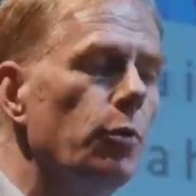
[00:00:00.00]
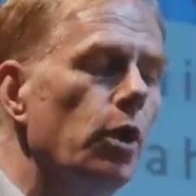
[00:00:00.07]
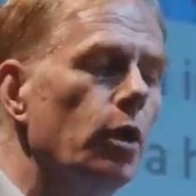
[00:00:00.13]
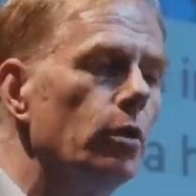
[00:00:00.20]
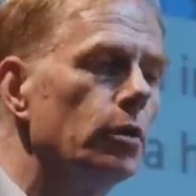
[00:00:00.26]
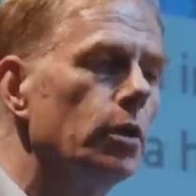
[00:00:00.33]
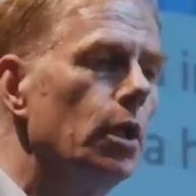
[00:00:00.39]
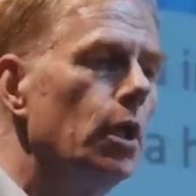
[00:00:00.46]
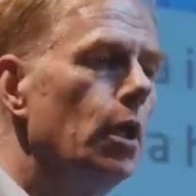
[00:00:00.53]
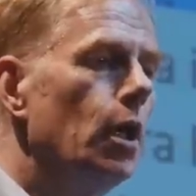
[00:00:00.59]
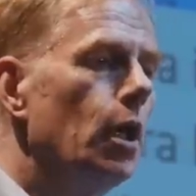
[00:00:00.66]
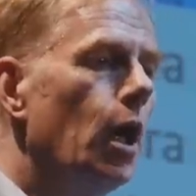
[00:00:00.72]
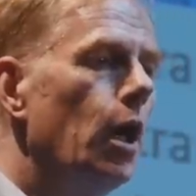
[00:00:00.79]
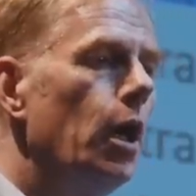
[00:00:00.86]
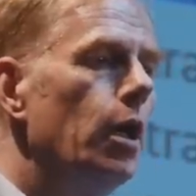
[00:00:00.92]
this world,
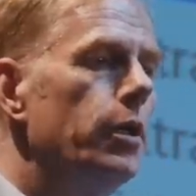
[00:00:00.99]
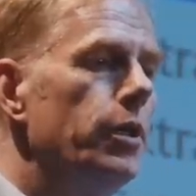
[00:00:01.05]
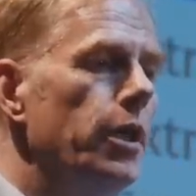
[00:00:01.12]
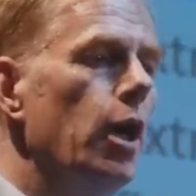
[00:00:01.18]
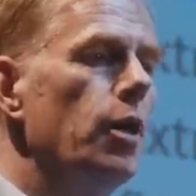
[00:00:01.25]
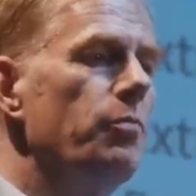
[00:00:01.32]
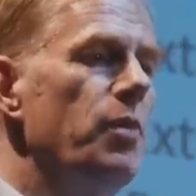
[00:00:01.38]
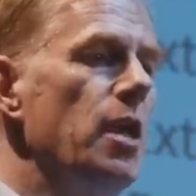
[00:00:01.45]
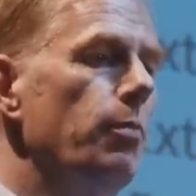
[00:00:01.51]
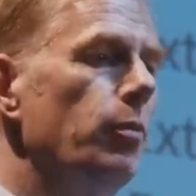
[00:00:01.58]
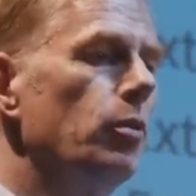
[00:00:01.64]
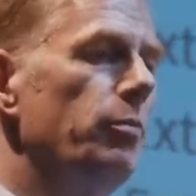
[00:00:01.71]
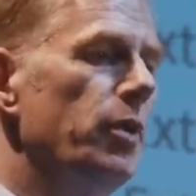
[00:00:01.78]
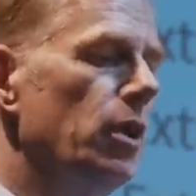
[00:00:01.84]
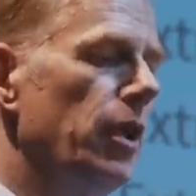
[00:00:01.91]
uh, young
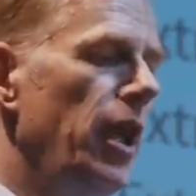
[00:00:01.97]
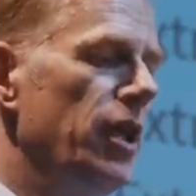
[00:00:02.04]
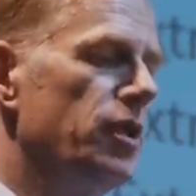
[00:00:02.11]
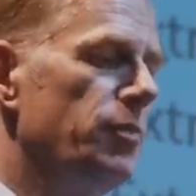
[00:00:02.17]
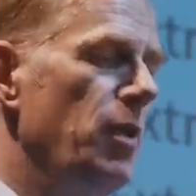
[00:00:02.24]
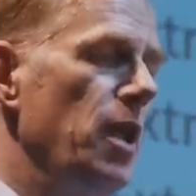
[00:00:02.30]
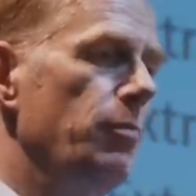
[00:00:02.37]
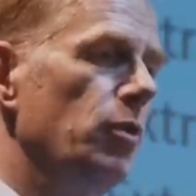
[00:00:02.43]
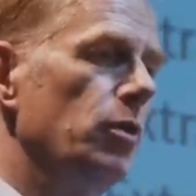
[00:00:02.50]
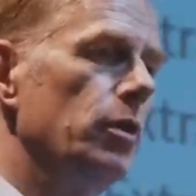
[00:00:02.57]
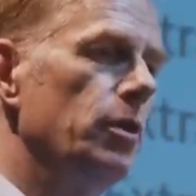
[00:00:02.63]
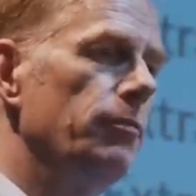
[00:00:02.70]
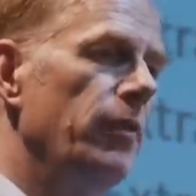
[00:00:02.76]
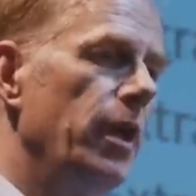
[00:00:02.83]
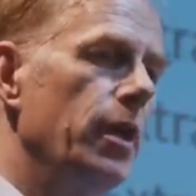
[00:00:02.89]
people, middle-aged people
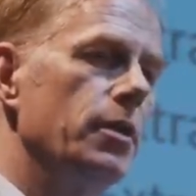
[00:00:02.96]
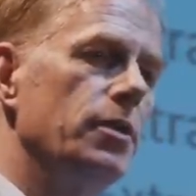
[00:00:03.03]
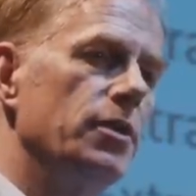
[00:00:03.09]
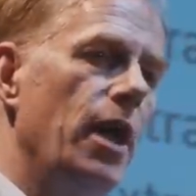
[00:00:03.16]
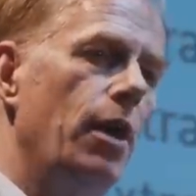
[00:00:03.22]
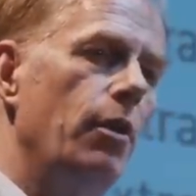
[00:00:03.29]
in various